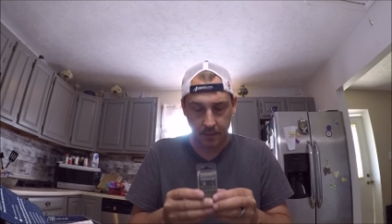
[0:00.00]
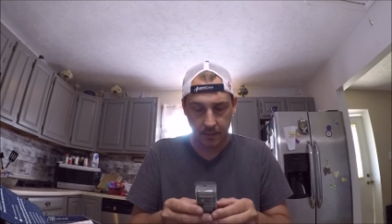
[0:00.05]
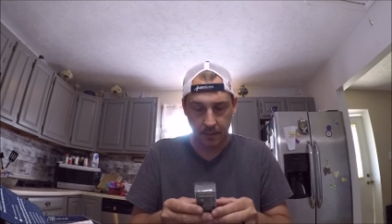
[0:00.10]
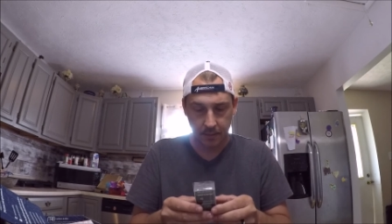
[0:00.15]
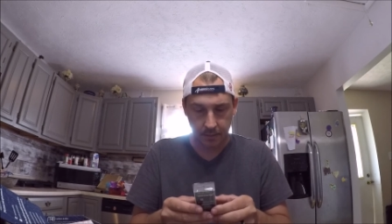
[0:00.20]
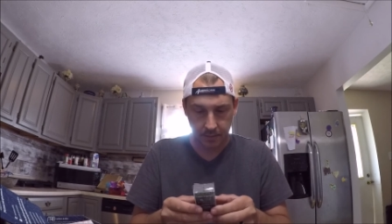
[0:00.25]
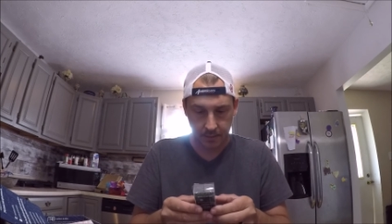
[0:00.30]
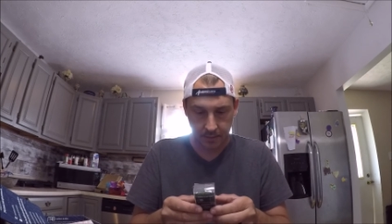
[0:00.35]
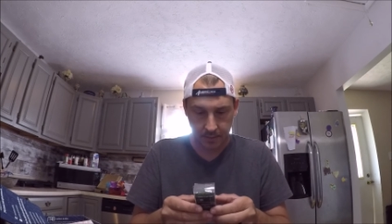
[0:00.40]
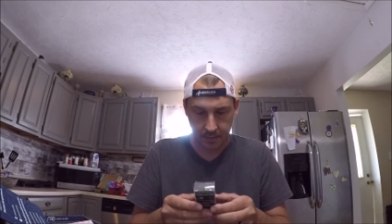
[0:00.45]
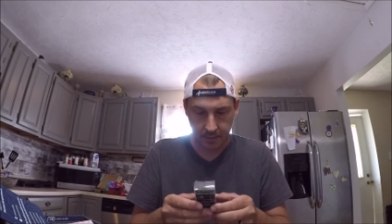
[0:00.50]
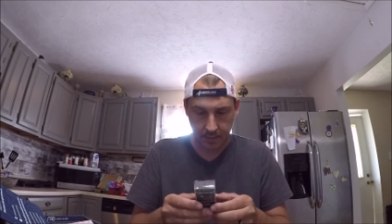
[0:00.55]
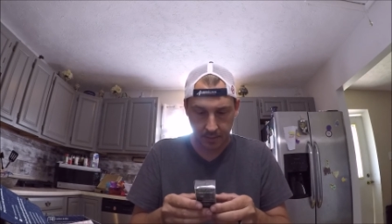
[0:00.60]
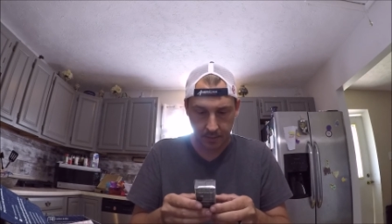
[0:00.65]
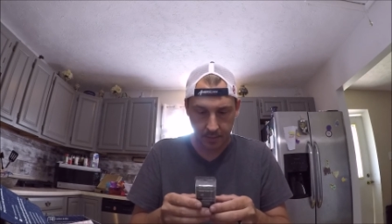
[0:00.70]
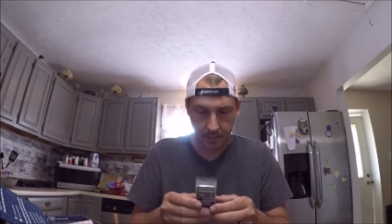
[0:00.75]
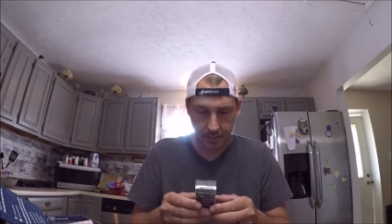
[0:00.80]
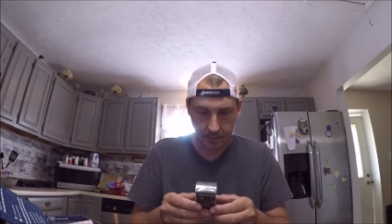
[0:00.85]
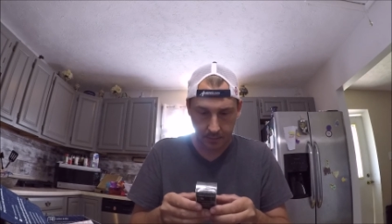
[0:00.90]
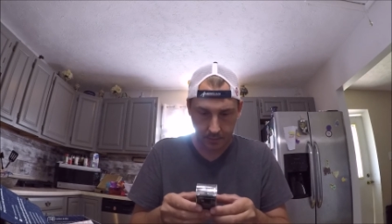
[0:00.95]
let's
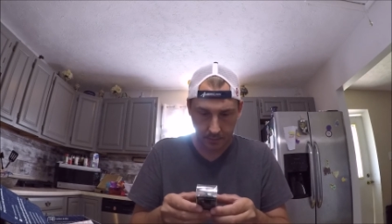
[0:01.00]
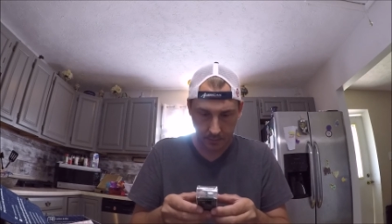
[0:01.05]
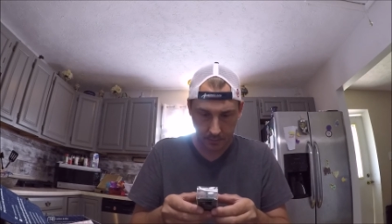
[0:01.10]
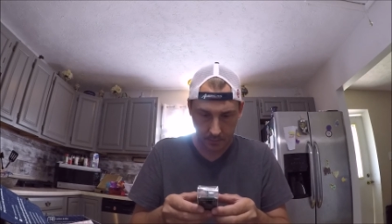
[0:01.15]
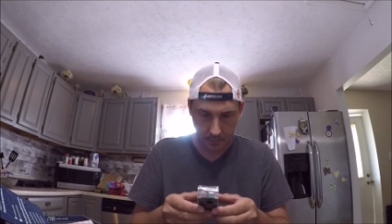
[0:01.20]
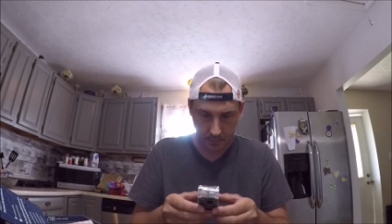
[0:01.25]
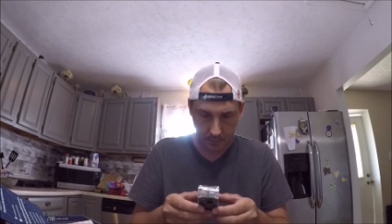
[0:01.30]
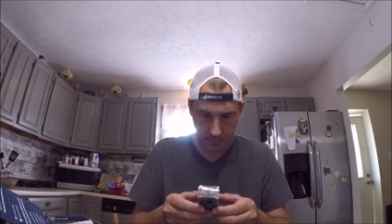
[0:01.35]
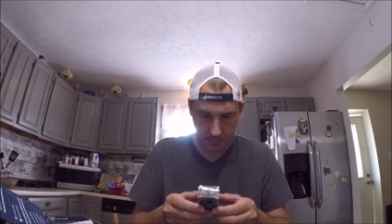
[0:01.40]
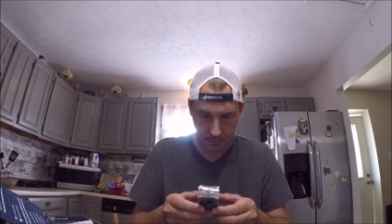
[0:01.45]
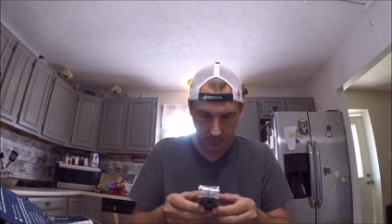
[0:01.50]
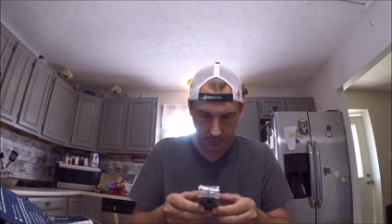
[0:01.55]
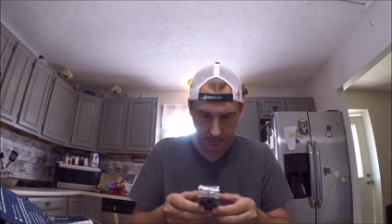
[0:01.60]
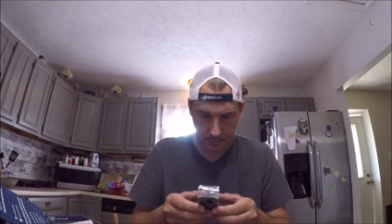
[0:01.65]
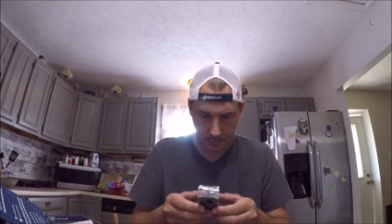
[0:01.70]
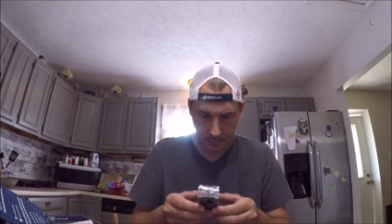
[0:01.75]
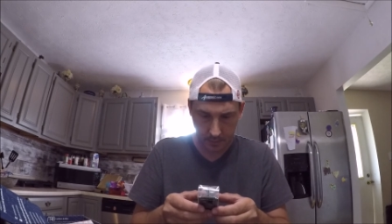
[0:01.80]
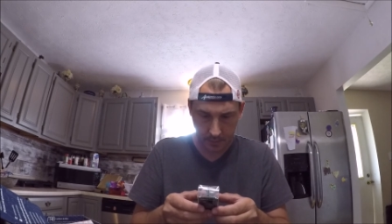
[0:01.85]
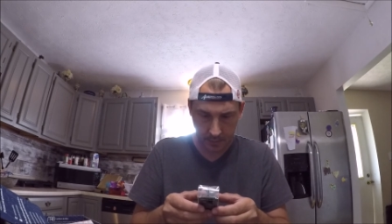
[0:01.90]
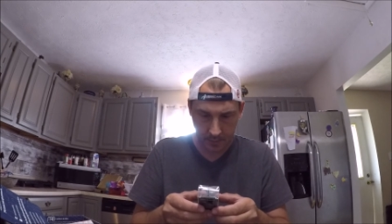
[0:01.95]
see.
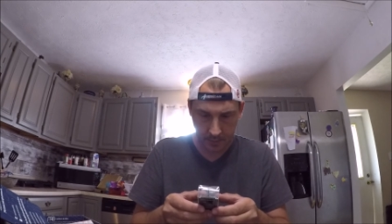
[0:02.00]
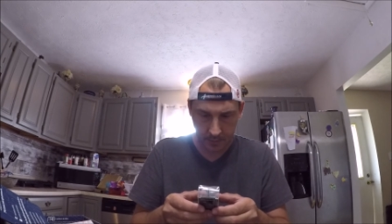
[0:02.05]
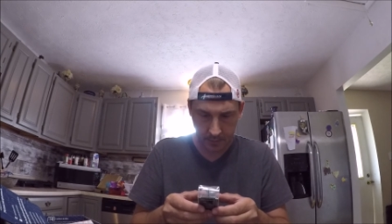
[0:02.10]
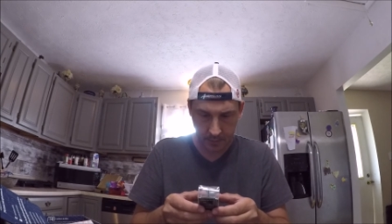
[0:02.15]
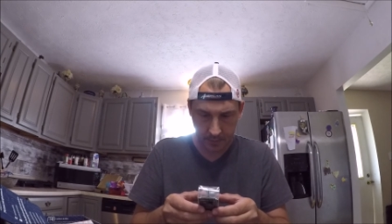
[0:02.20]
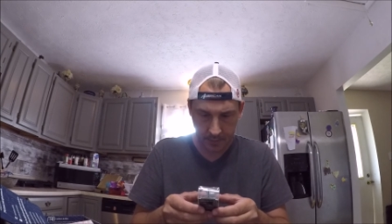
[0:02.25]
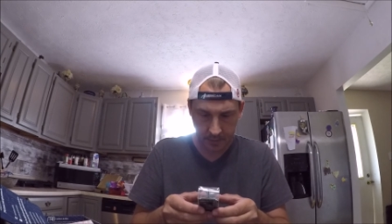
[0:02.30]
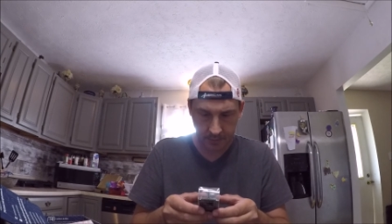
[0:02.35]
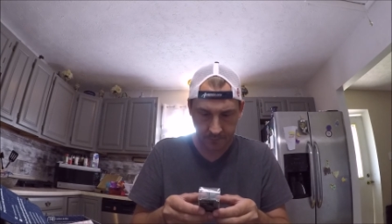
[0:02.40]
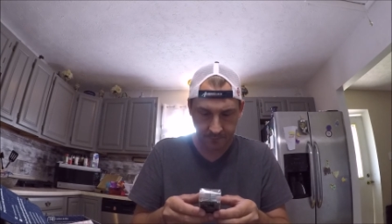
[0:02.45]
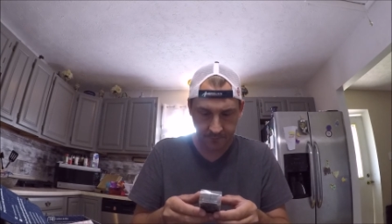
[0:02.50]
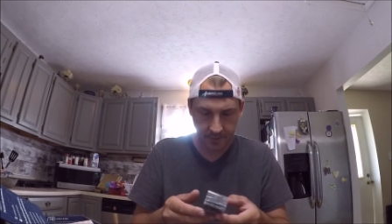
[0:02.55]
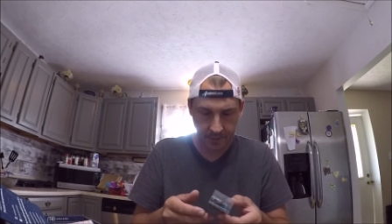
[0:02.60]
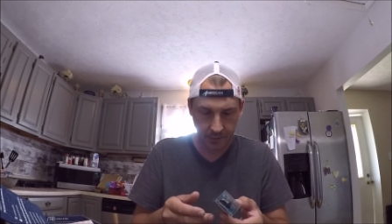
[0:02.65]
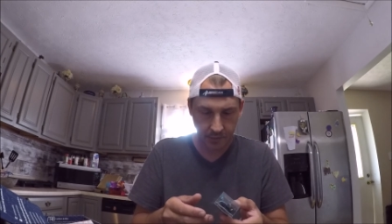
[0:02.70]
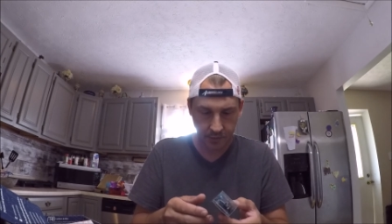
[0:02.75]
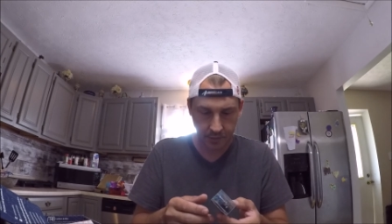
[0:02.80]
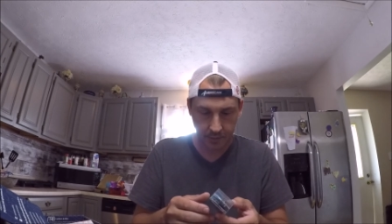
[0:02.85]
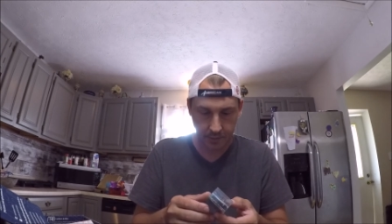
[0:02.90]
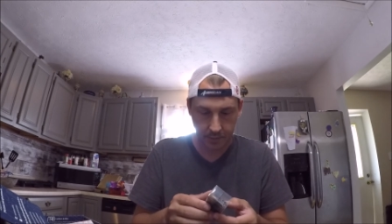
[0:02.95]
Hendrix
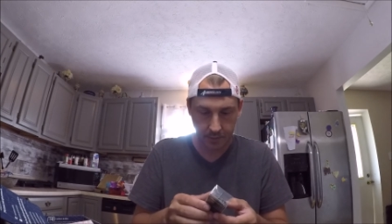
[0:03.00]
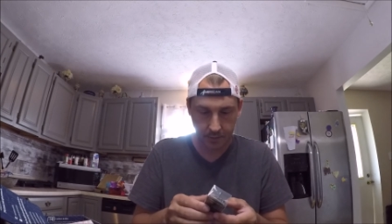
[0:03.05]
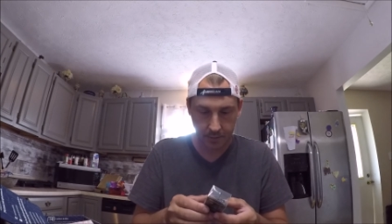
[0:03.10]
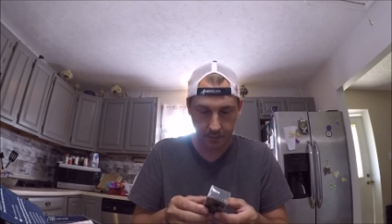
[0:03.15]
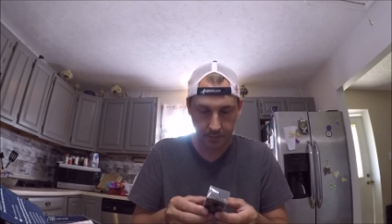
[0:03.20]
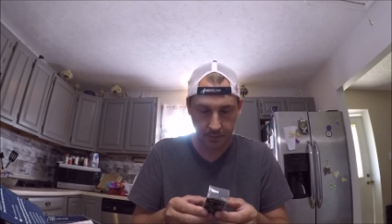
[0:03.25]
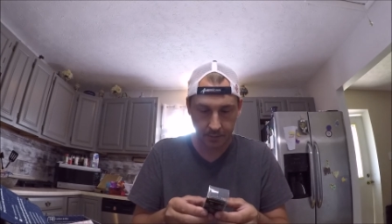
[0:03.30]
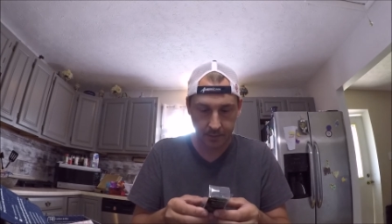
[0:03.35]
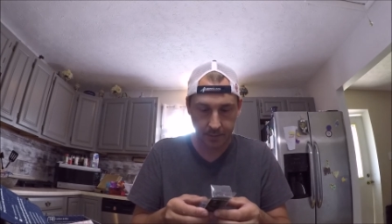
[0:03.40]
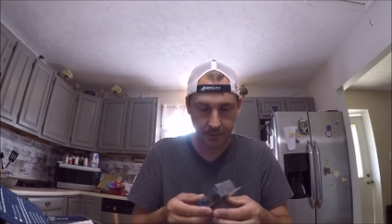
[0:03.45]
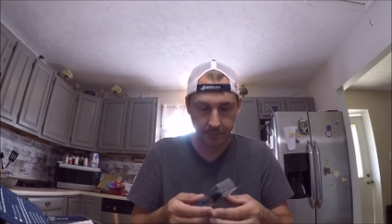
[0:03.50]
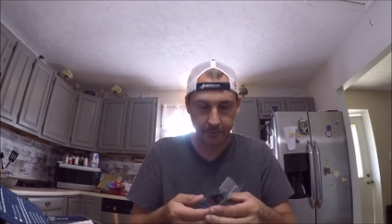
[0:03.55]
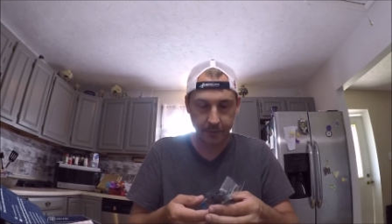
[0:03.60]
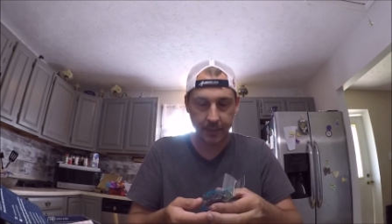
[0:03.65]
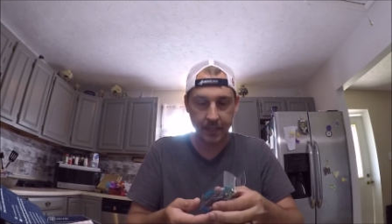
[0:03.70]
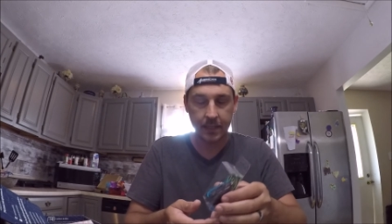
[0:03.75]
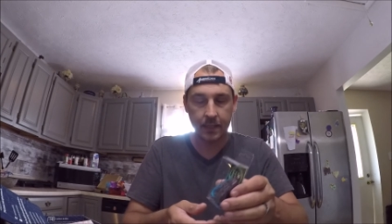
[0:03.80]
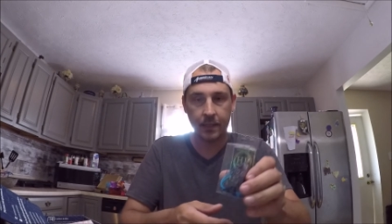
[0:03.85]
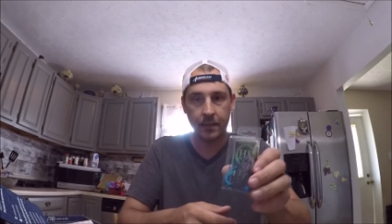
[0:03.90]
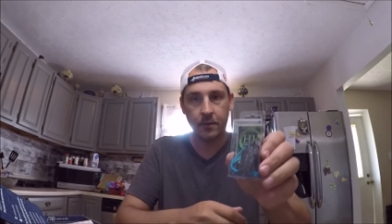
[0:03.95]
Fishing. Looks like we
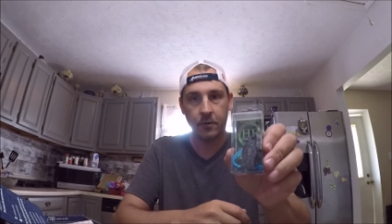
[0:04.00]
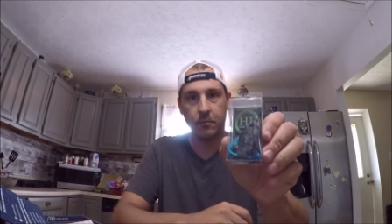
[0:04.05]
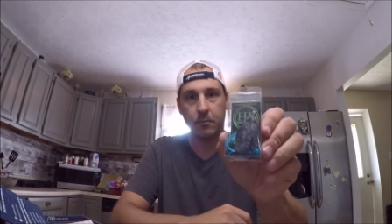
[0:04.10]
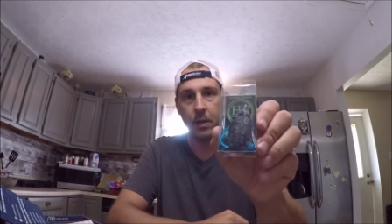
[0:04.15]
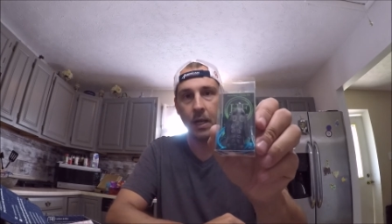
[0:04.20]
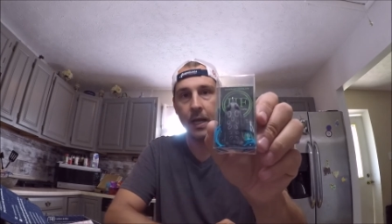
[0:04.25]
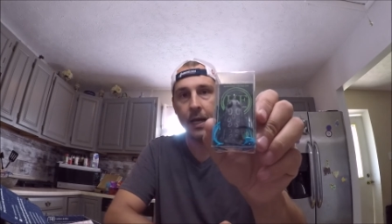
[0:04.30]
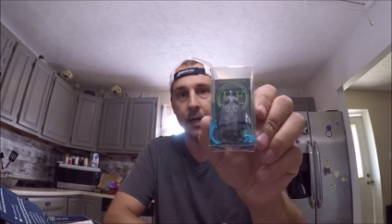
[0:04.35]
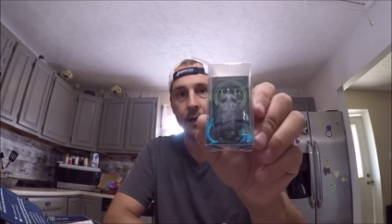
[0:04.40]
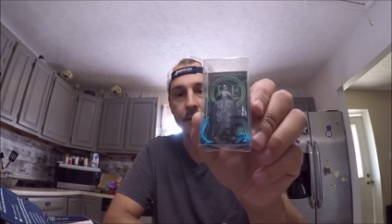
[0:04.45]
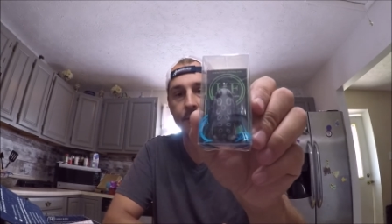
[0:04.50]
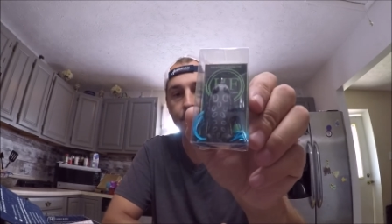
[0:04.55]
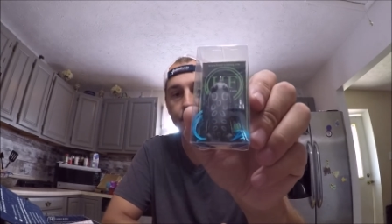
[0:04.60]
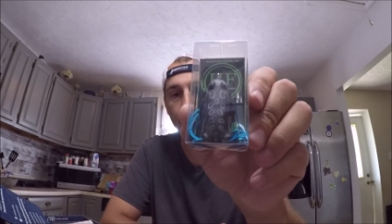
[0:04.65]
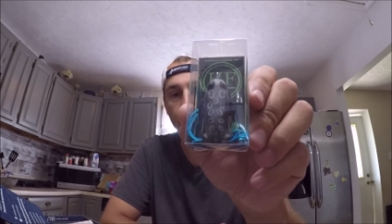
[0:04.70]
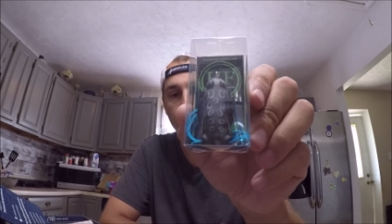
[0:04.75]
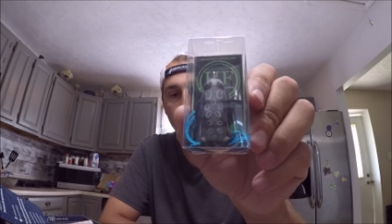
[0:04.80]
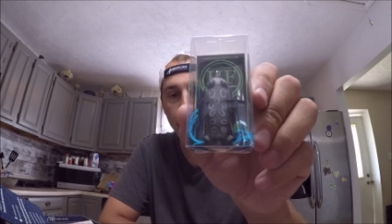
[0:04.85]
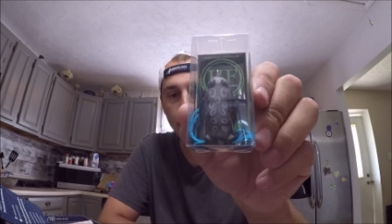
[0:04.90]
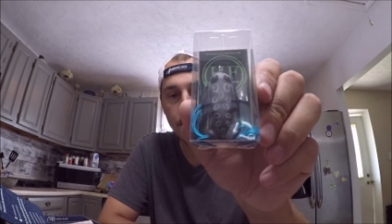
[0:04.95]
got a little black
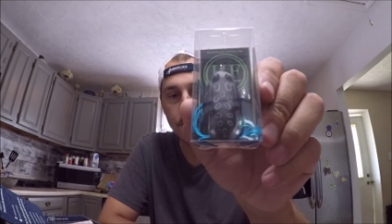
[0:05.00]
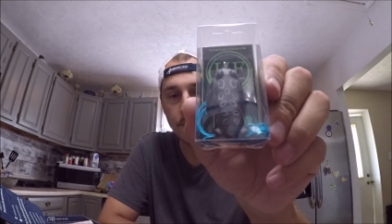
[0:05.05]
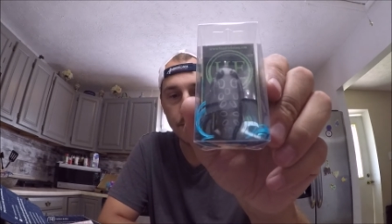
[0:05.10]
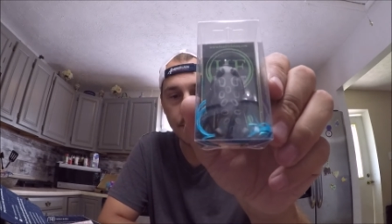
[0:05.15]
frog